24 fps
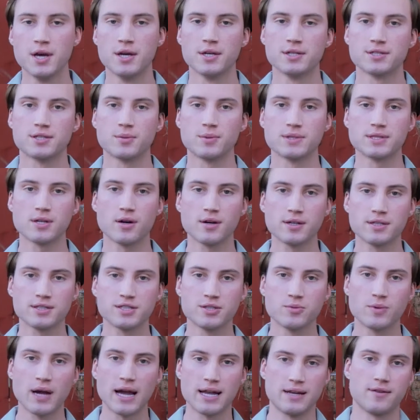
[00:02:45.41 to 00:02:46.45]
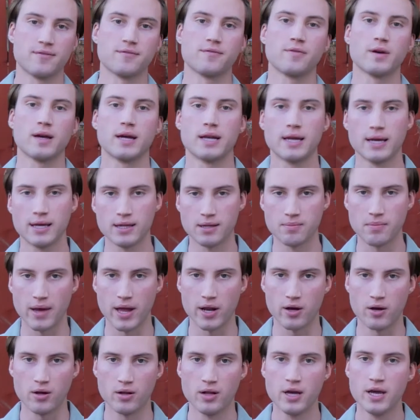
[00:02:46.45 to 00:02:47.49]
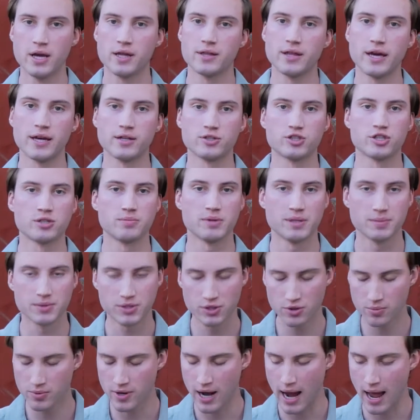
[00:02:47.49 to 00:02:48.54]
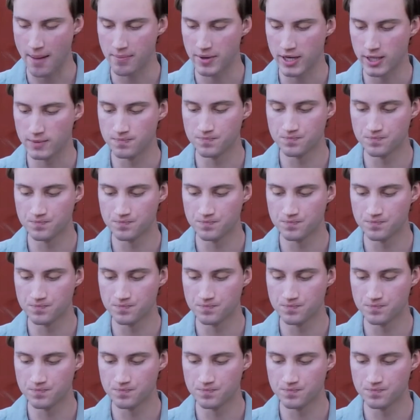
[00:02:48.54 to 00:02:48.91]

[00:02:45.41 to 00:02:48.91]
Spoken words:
So as long as you kind of hit it in the middle, they should be super happy.